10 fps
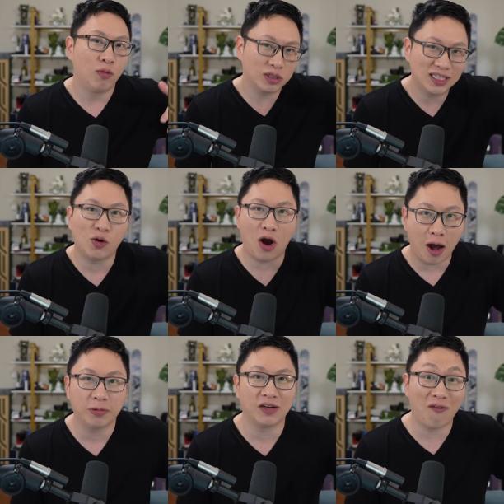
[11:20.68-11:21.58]
we'll still
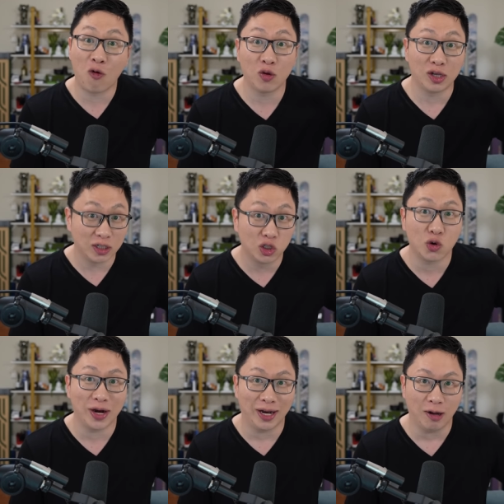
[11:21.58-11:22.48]
opt for the
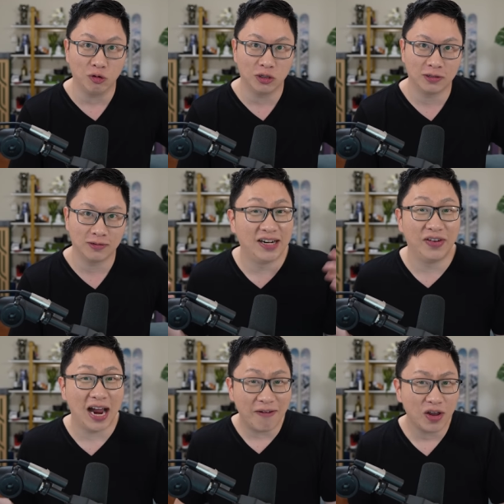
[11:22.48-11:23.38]
Centurion Lounge.
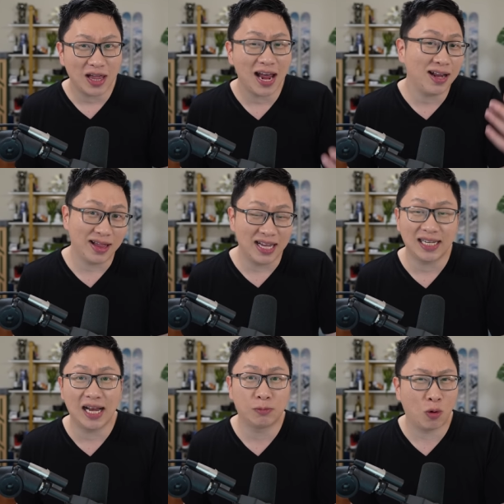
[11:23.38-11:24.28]
Given everything, this
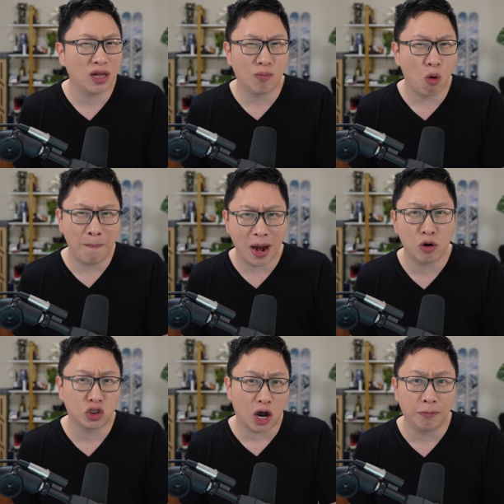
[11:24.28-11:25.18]
is one of the more
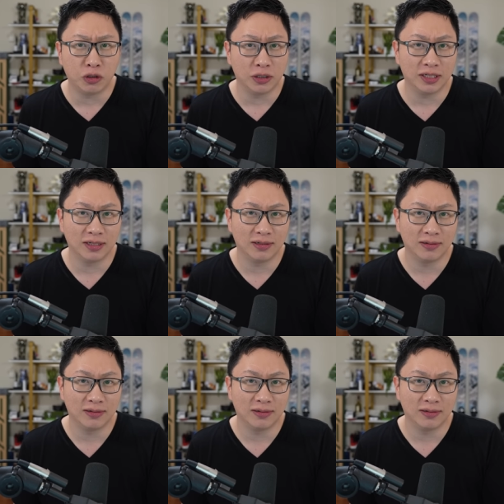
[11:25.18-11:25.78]
bearish options.